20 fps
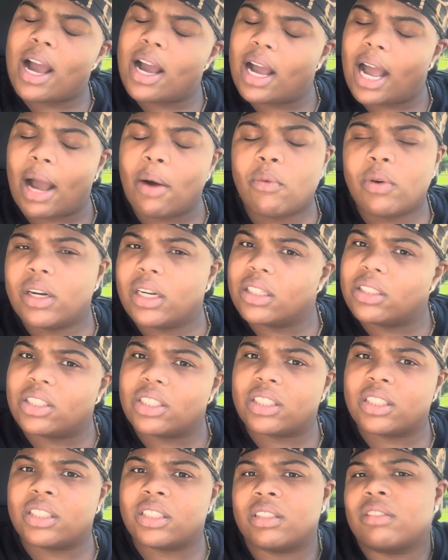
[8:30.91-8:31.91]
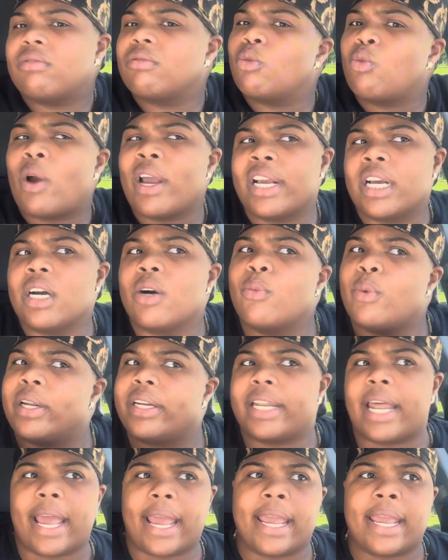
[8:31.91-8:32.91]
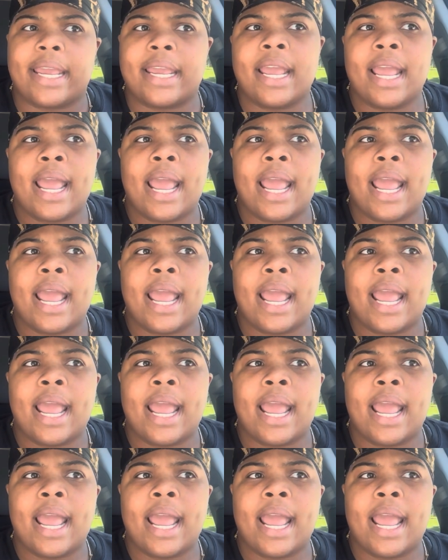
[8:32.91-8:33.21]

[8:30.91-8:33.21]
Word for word: I want to just wake up one day